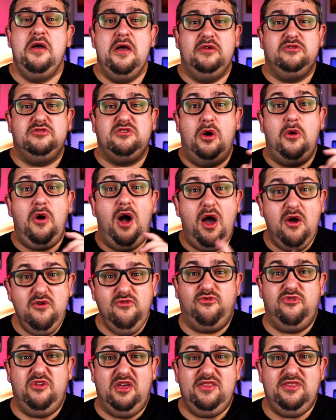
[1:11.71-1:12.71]
So
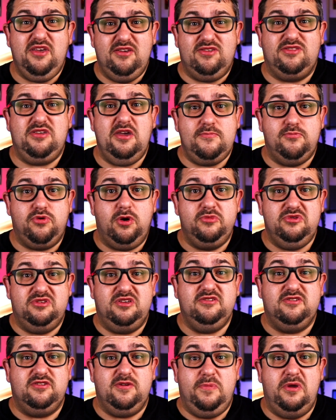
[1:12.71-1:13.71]
hopefully this thing
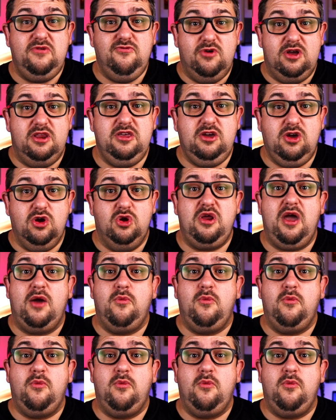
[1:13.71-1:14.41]
promises to be really good,